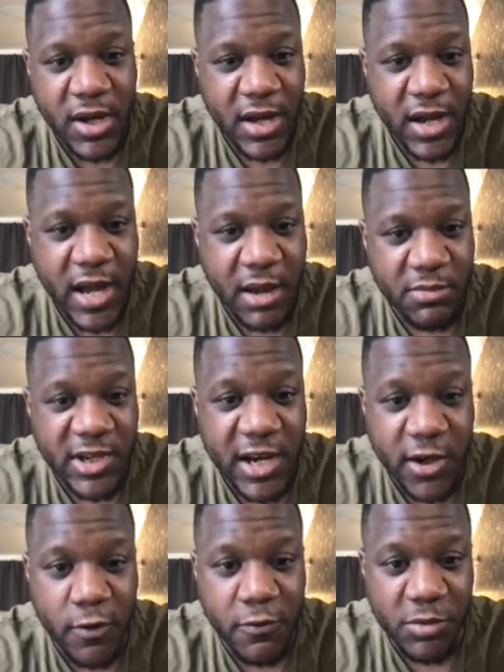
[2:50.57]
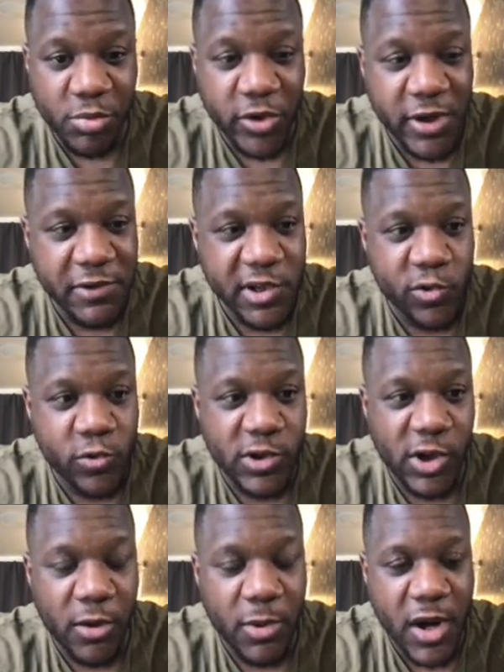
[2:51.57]
um, taking over its previous
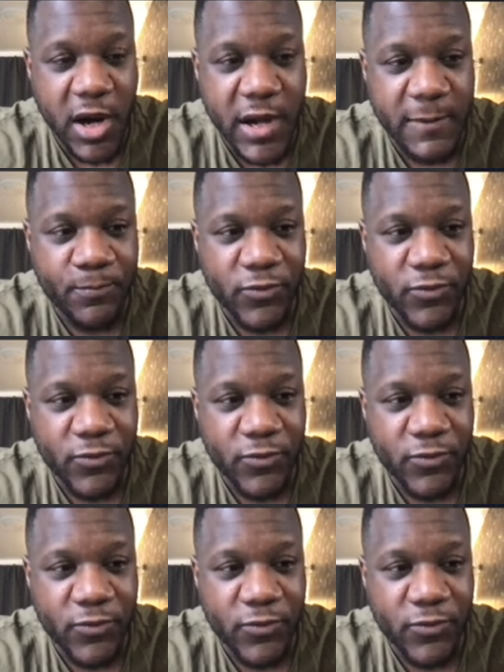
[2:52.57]
all-time high,